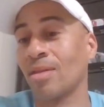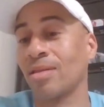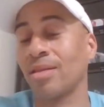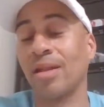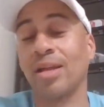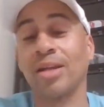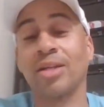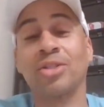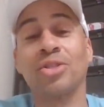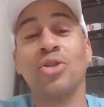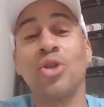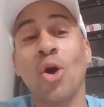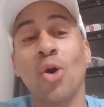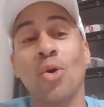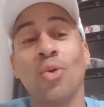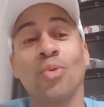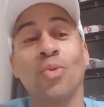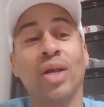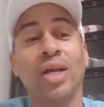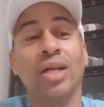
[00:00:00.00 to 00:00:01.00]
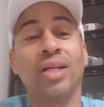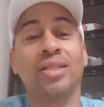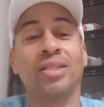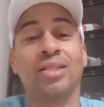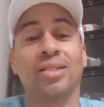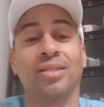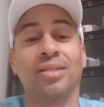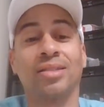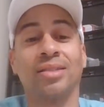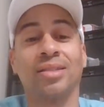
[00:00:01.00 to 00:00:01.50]
There's no
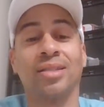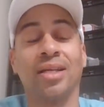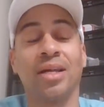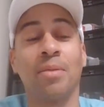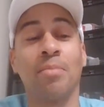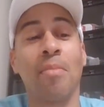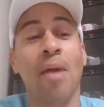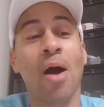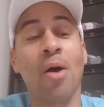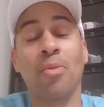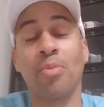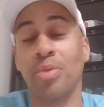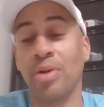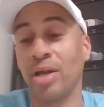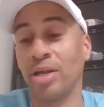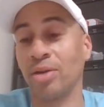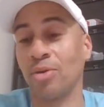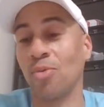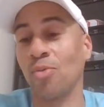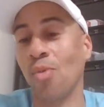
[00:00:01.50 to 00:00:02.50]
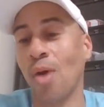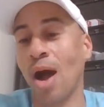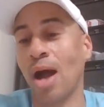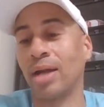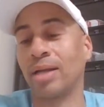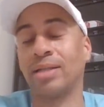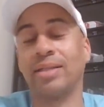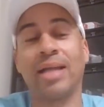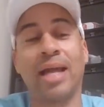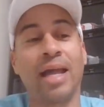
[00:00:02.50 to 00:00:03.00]
reason, in my opinion,
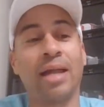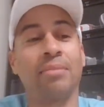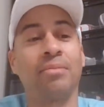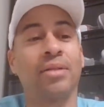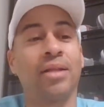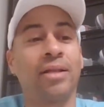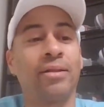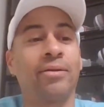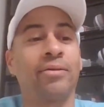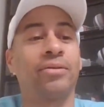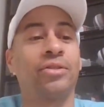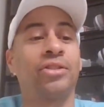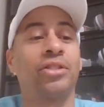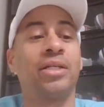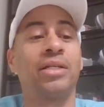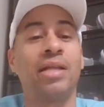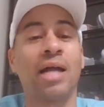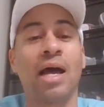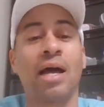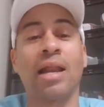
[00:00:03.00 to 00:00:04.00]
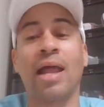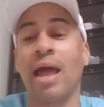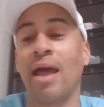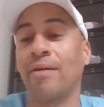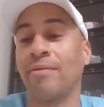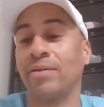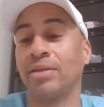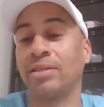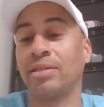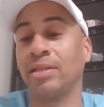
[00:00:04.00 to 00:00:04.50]
why Dame Lillard should not
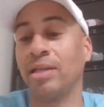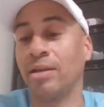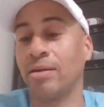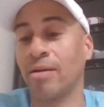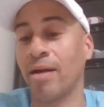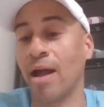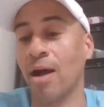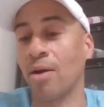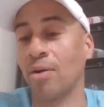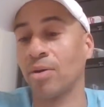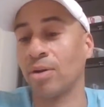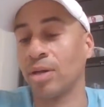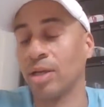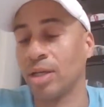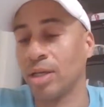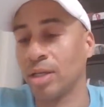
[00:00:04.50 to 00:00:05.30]
have his sneaker out.